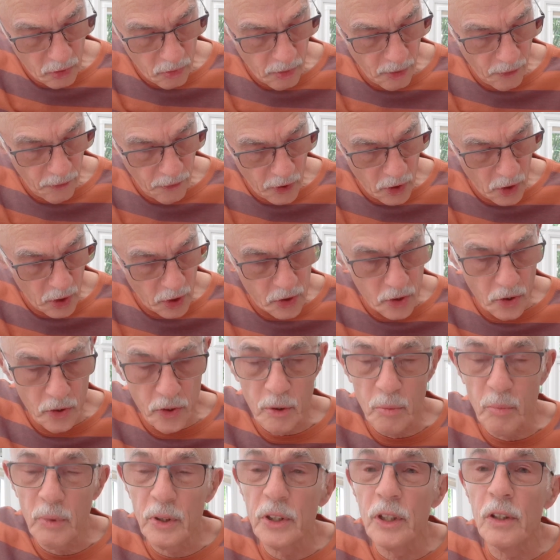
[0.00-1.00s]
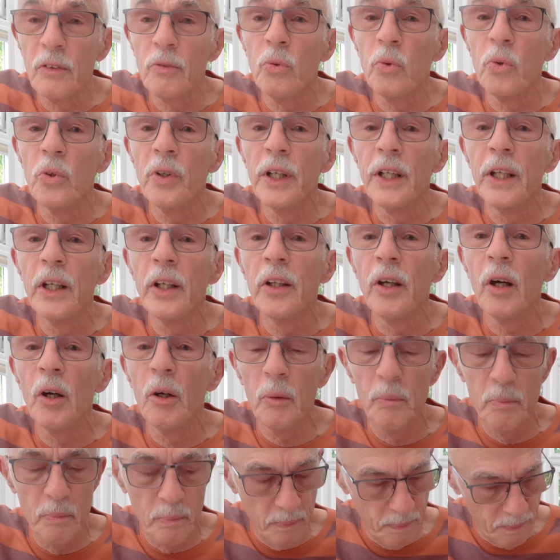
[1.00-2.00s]
refer to them as if we're in an
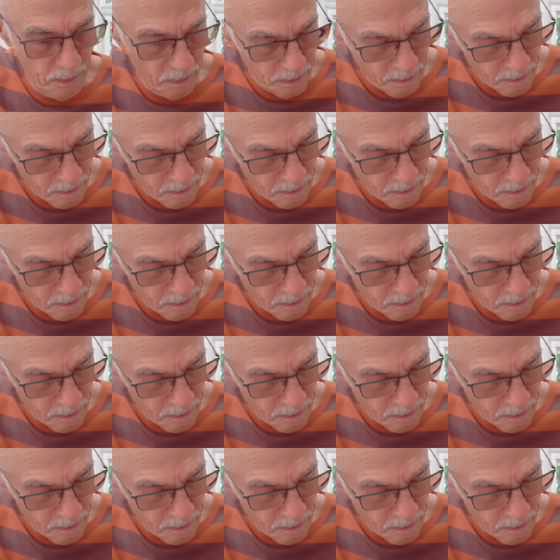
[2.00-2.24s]
open